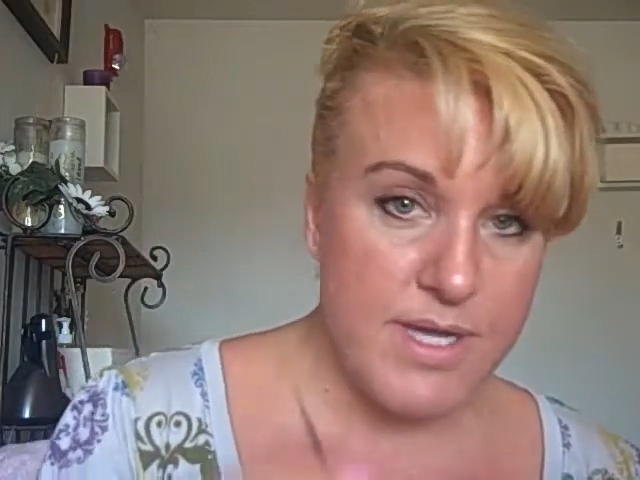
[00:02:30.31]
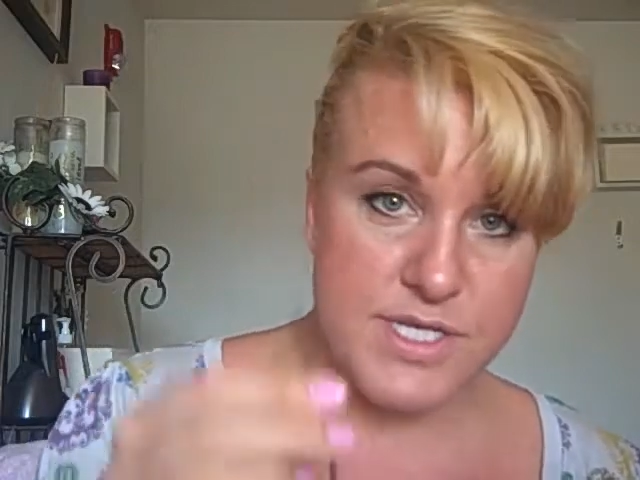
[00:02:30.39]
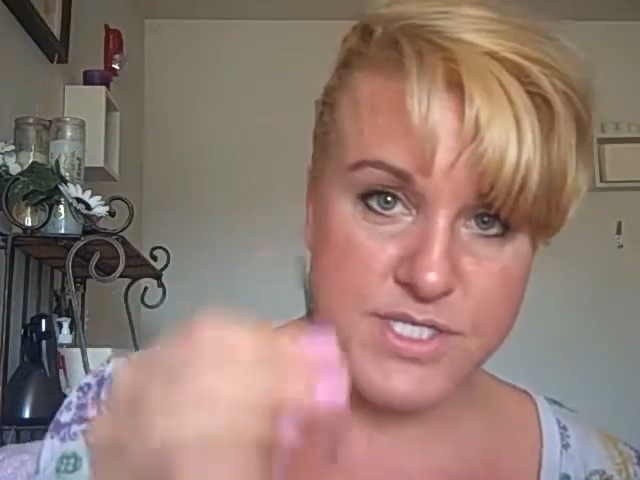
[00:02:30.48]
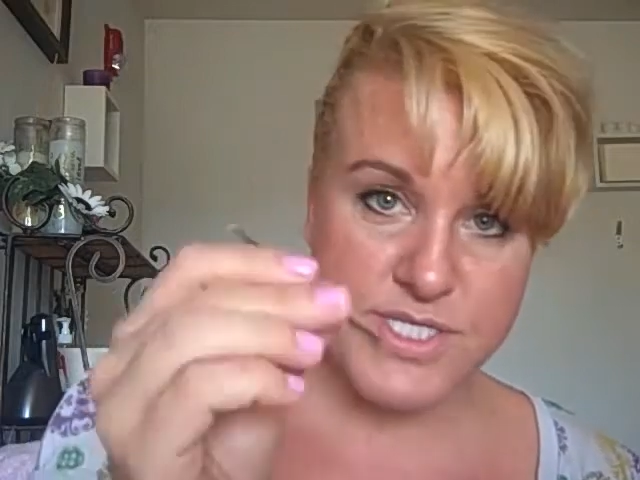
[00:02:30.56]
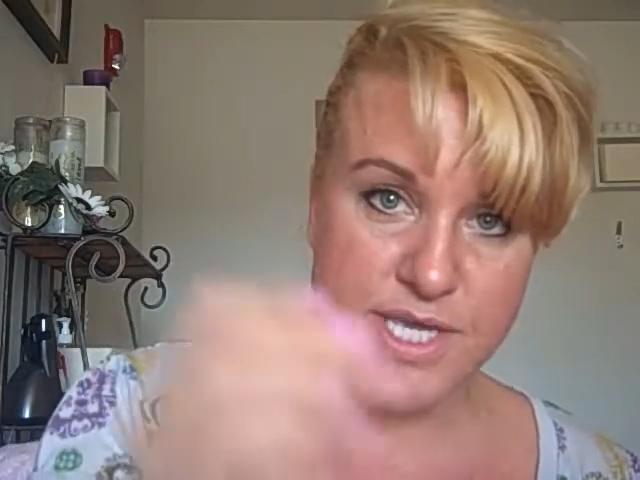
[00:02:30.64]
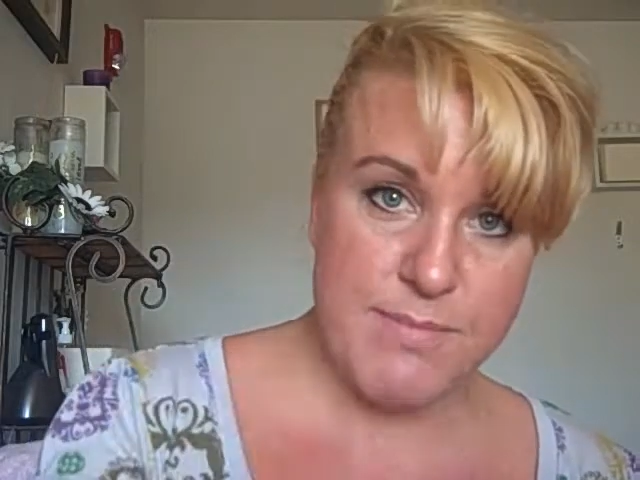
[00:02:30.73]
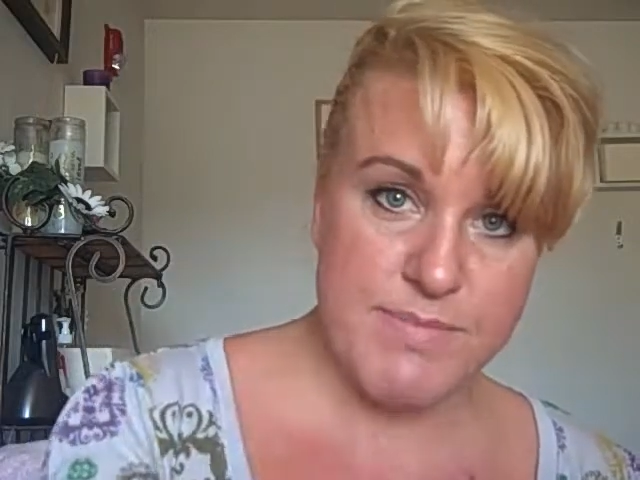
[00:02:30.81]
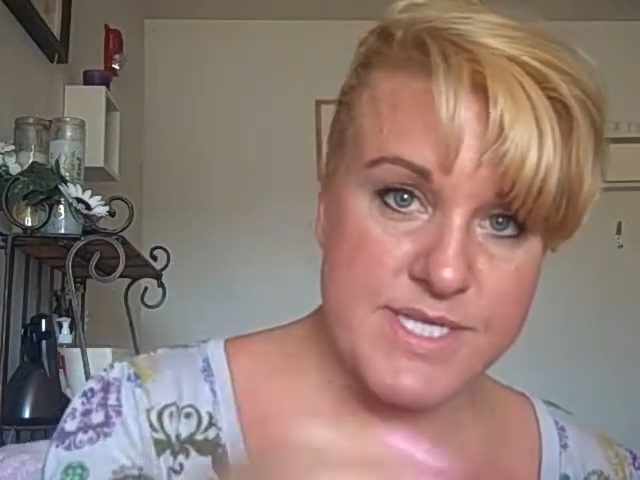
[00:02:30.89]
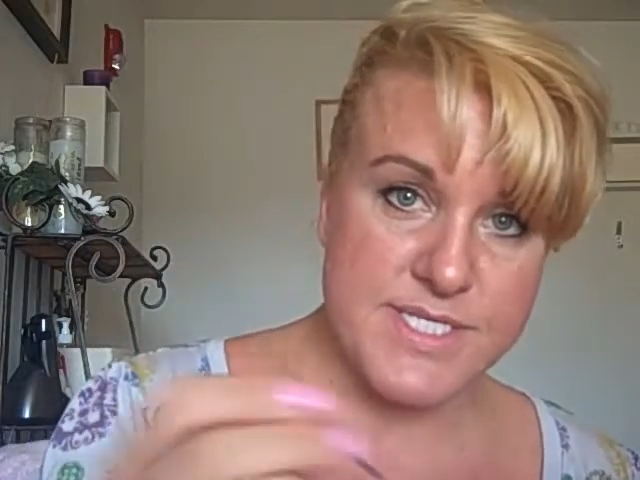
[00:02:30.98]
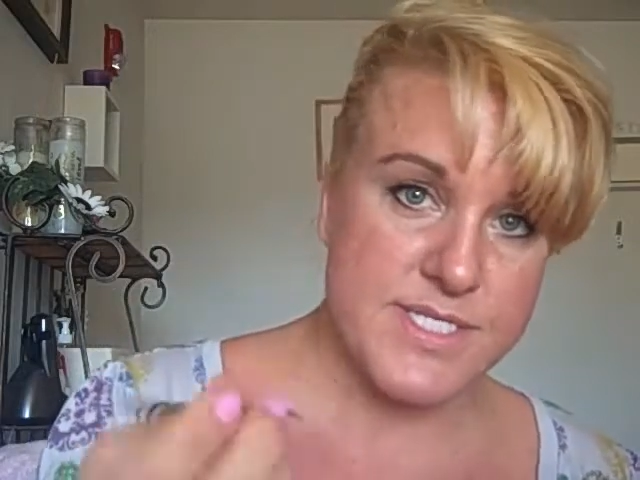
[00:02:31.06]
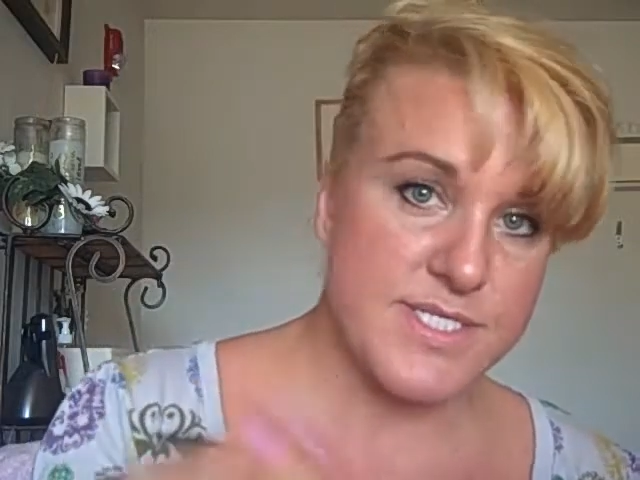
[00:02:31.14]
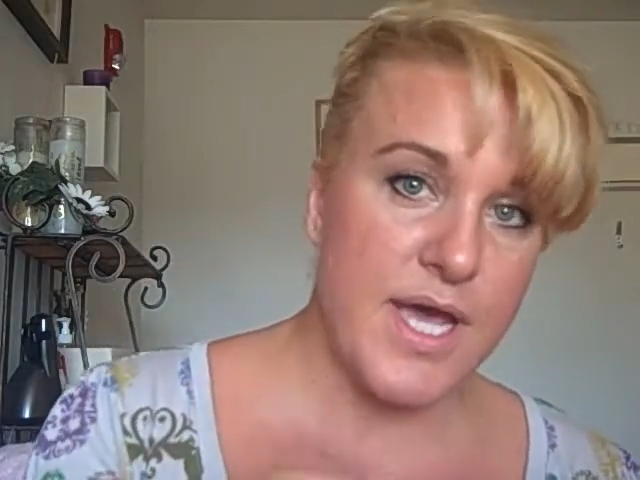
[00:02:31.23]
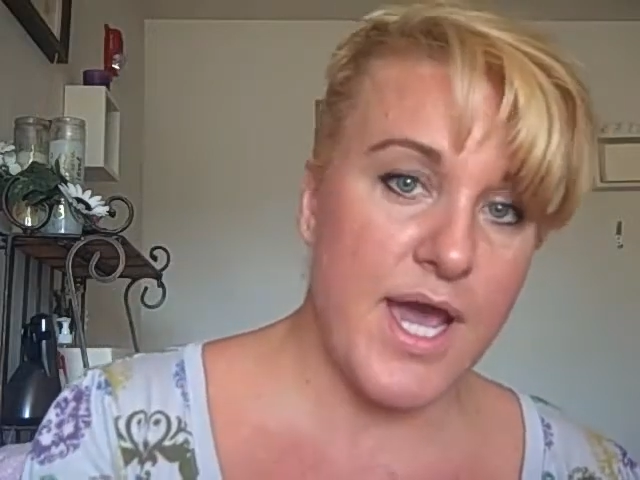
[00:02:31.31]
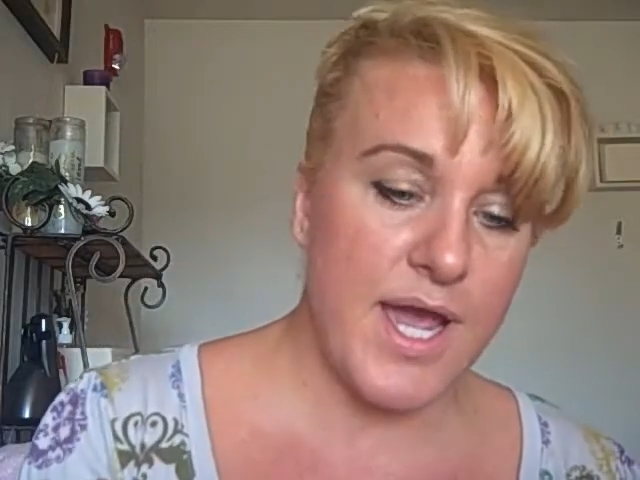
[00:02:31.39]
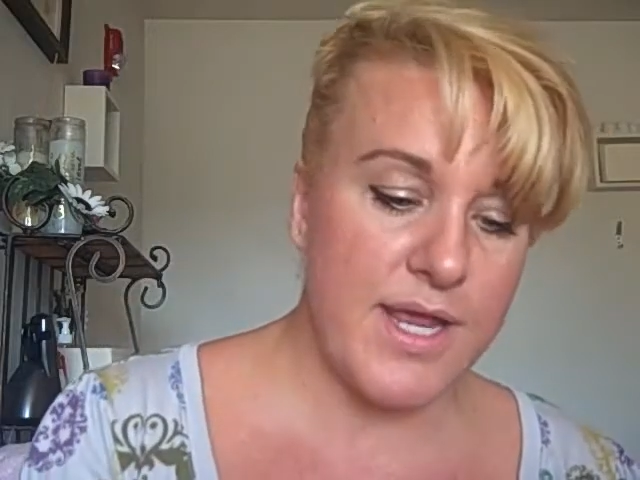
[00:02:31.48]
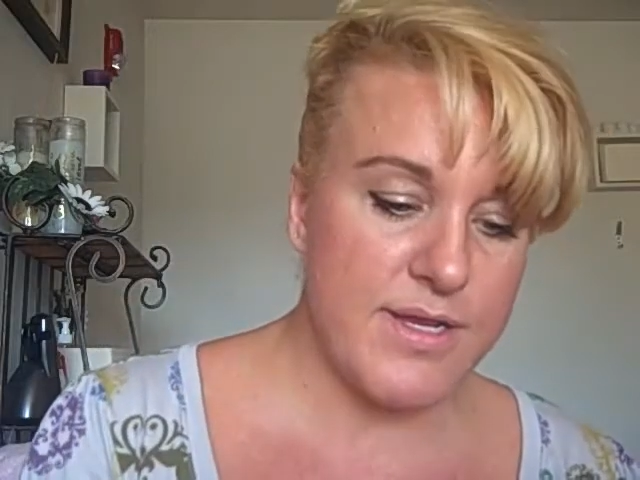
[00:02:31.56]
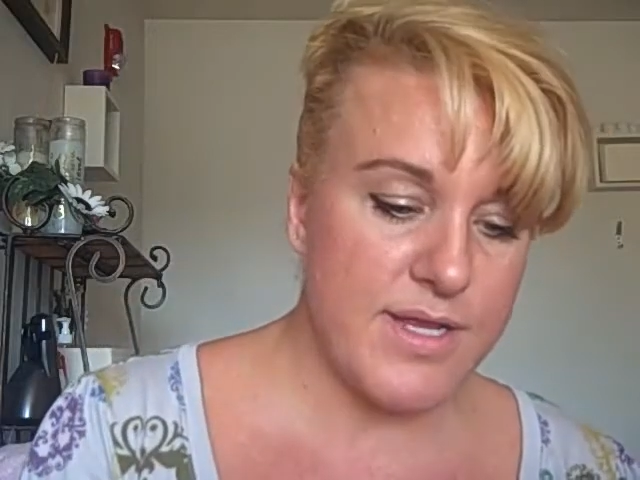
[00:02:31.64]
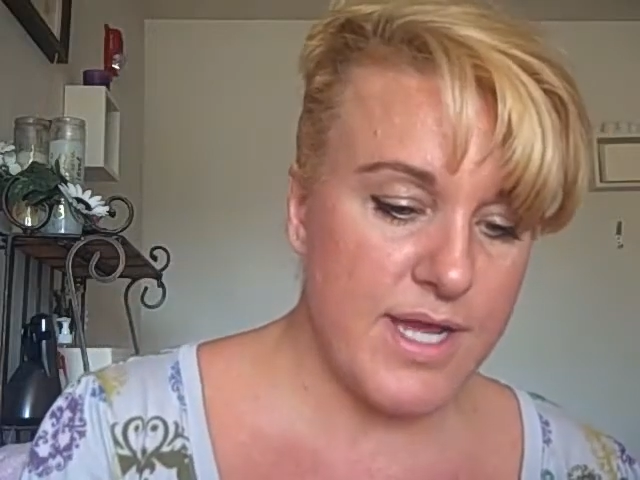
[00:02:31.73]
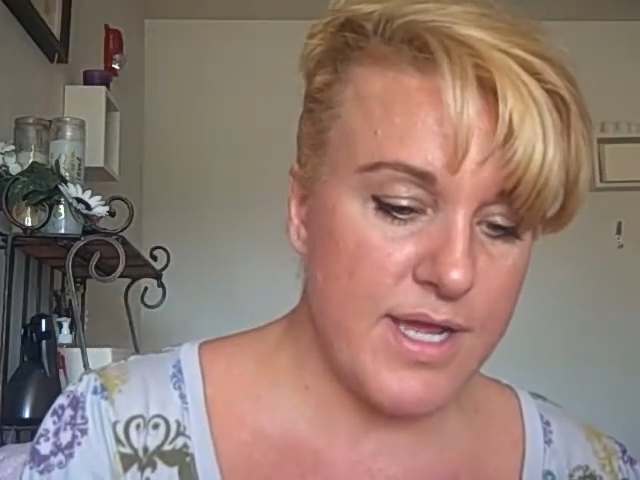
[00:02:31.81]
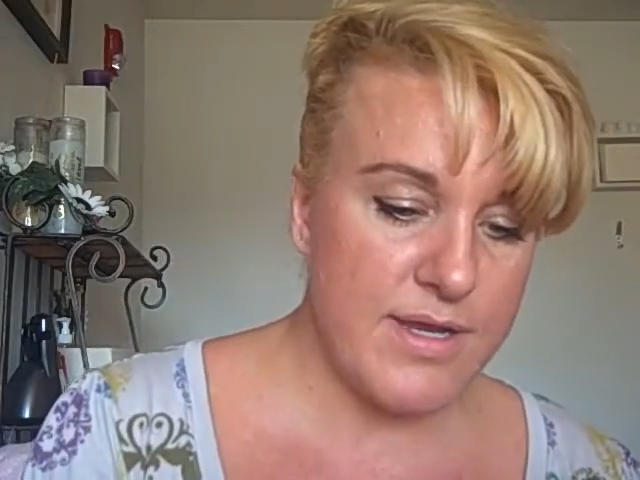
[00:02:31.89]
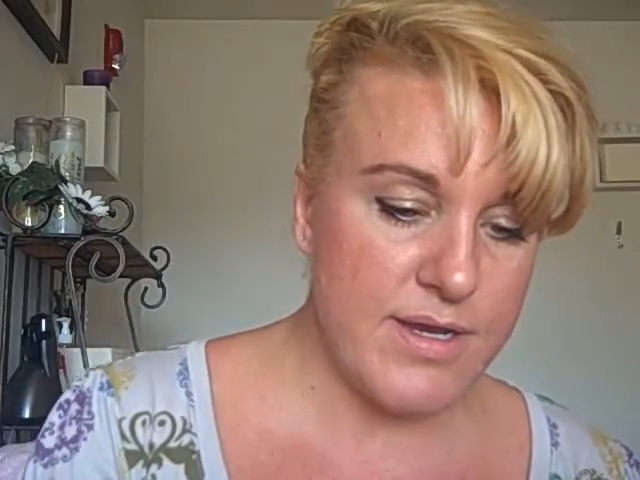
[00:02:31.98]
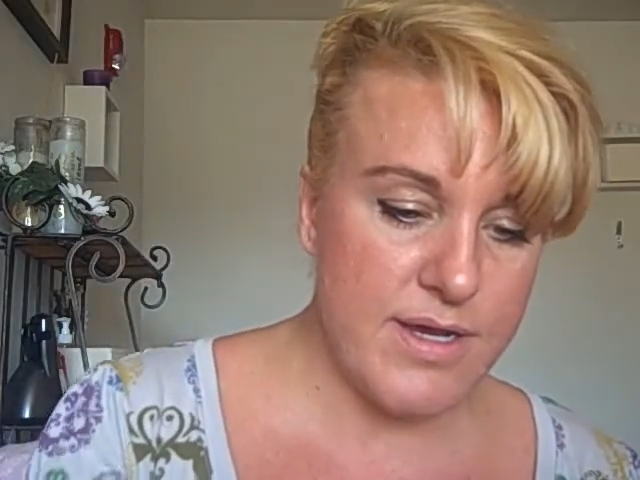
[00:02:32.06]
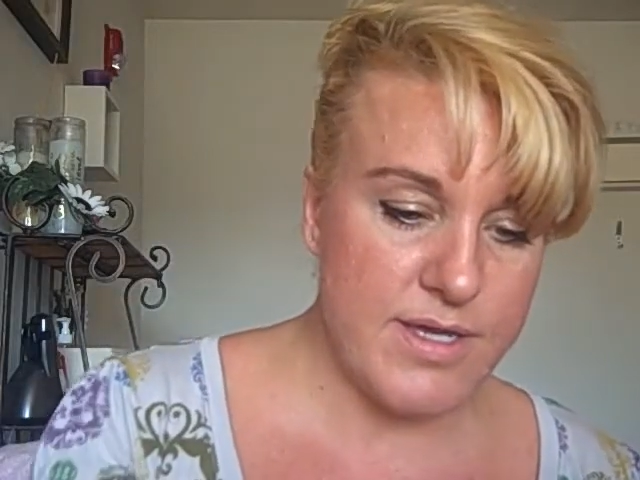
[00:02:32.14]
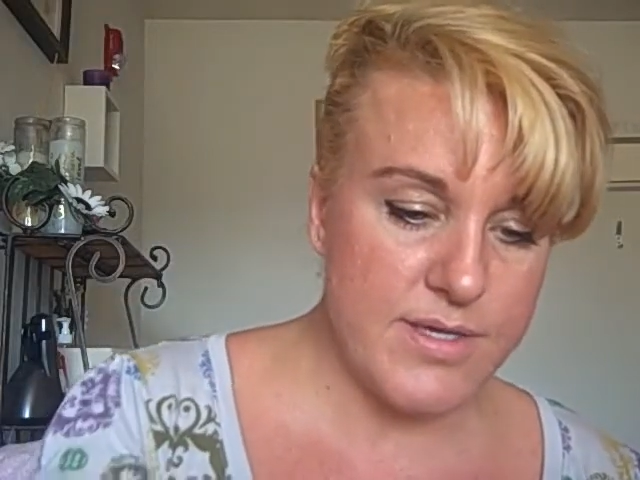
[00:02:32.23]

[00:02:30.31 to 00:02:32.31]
and just keep this aside and